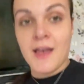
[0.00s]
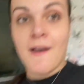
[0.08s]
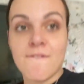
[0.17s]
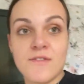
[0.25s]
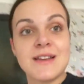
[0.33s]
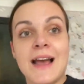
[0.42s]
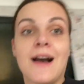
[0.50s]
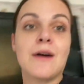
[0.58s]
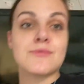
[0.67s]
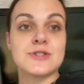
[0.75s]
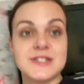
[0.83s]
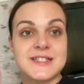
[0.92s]
For now, I'm
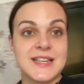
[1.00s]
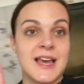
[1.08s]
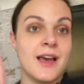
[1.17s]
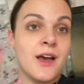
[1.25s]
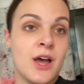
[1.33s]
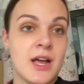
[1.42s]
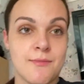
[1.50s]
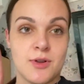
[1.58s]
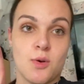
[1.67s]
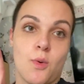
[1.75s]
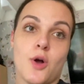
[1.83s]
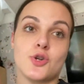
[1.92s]
going to sit and I'm going
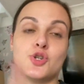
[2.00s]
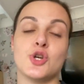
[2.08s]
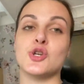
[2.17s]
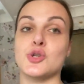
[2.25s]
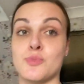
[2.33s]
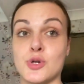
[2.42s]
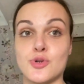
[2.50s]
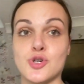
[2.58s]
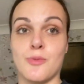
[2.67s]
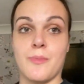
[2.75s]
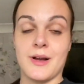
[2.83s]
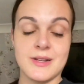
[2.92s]
to watch some
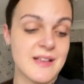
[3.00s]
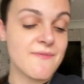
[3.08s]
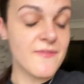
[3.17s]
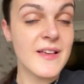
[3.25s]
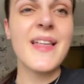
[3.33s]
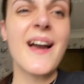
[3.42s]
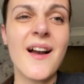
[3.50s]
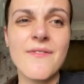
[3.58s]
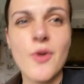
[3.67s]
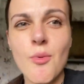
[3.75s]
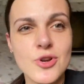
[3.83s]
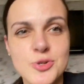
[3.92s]
YouTube because I feel like I've
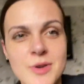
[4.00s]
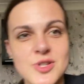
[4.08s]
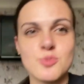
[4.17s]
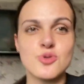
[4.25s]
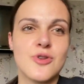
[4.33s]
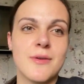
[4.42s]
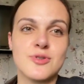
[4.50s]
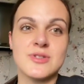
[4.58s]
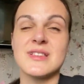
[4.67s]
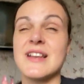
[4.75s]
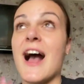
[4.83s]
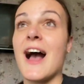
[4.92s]
not watched my
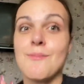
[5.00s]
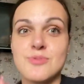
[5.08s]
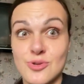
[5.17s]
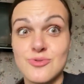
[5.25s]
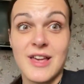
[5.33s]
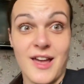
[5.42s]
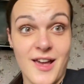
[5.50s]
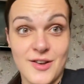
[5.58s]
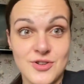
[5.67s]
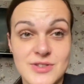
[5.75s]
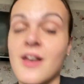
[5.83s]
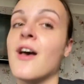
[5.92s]
subscriptions in absolutely
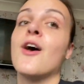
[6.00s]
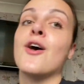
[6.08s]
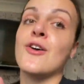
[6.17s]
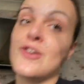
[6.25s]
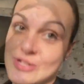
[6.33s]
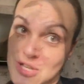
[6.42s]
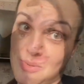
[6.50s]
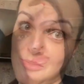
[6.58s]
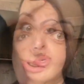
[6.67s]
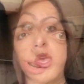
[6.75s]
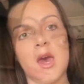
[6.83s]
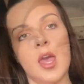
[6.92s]
ages. So that's what I'm
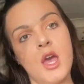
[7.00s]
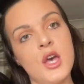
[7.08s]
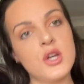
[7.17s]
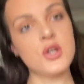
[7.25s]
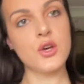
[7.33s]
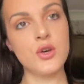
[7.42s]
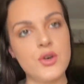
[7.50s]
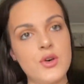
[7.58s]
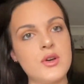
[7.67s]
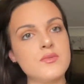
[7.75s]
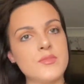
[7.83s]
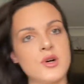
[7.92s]
going to do.
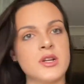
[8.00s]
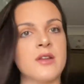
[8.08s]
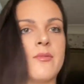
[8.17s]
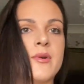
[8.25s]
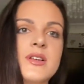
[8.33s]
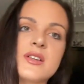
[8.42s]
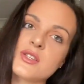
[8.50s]
Good morning, everybody.